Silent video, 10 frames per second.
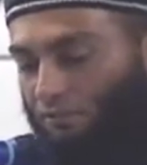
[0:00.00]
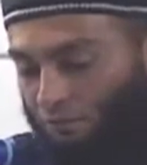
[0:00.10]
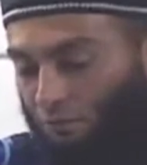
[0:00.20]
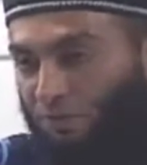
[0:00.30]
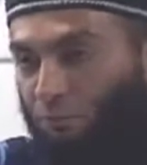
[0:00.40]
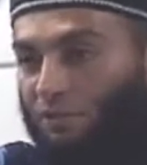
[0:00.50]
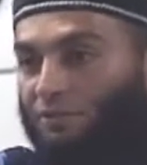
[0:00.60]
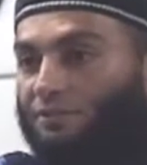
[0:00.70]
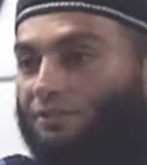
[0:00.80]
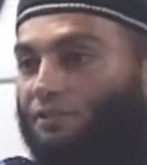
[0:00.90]
to me
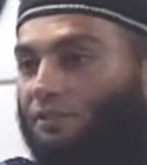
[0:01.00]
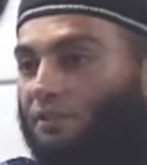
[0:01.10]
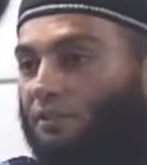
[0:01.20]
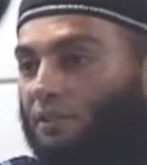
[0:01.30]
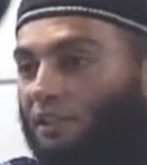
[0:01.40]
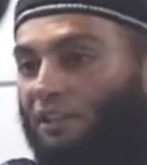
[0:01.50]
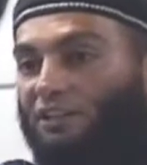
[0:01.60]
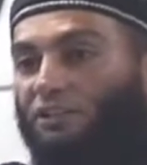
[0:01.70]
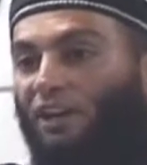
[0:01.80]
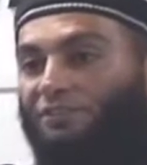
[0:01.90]
once, it
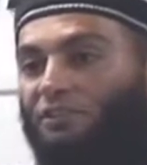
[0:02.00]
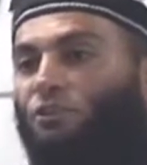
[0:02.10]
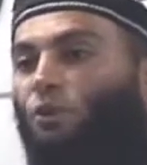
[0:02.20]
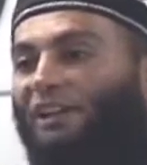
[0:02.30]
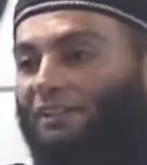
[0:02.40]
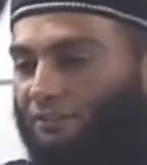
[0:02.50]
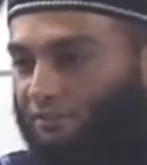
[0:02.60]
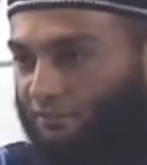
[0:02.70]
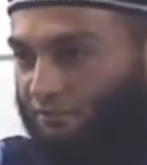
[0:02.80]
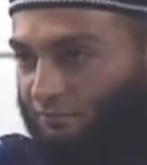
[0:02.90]
is like the
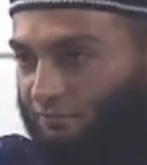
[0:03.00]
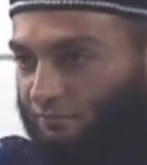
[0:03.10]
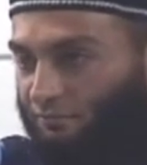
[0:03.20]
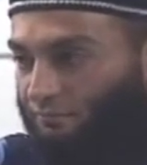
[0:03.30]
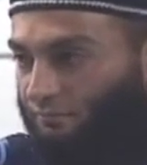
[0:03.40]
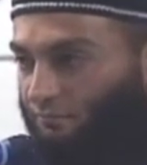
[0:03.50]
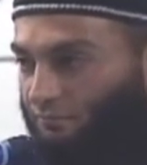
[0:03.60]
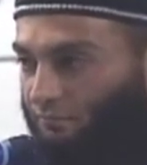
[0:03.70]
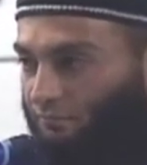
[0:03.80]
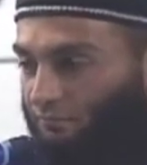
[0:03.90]
toilet,
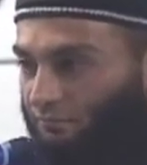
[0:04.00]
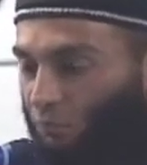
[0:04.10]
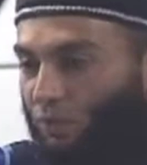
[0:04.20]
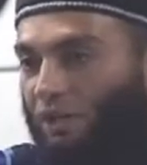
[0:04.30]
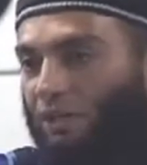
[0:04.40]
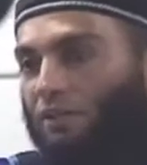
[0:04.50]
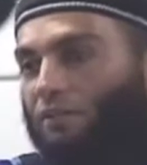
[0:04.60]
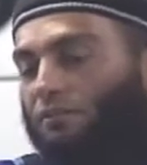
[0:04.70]
where